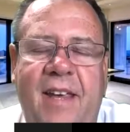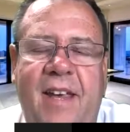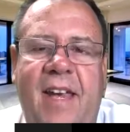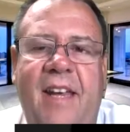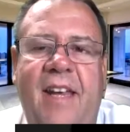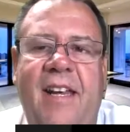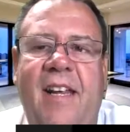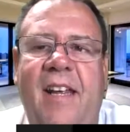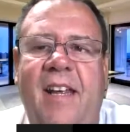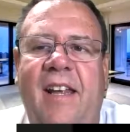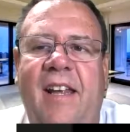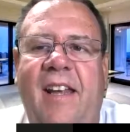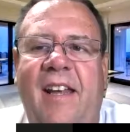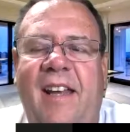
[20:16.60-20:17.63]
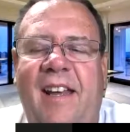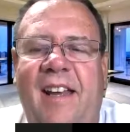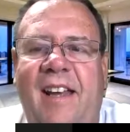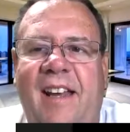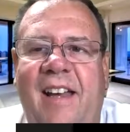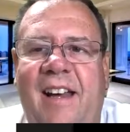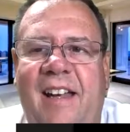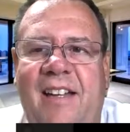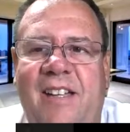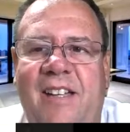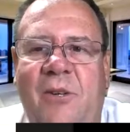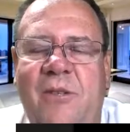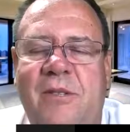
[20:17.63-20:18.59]
And I
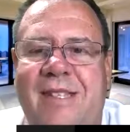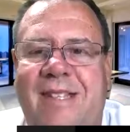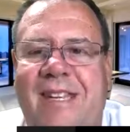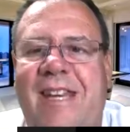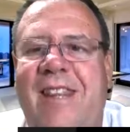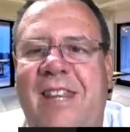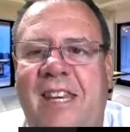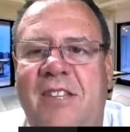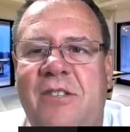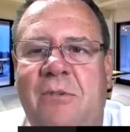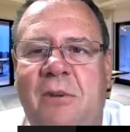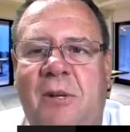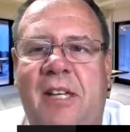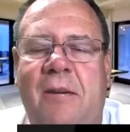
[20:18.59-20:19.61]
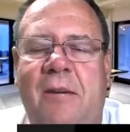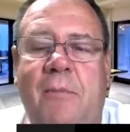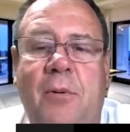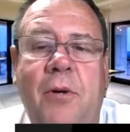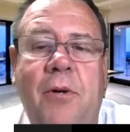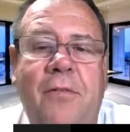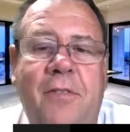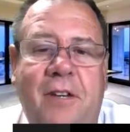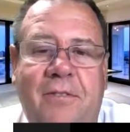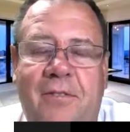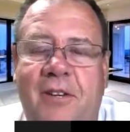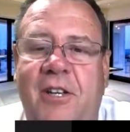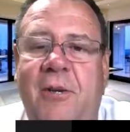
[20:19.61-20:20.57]
don't see things really improving
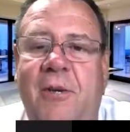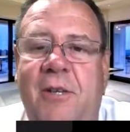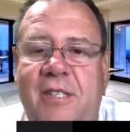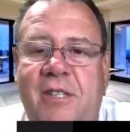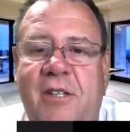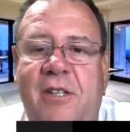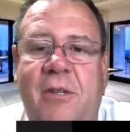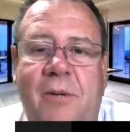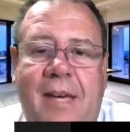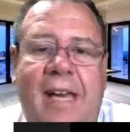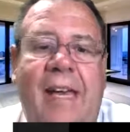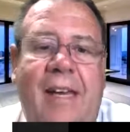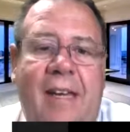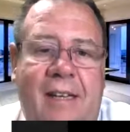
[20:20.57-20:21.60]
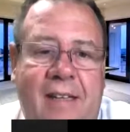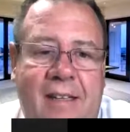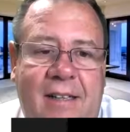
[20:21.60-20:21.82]
for you until you can.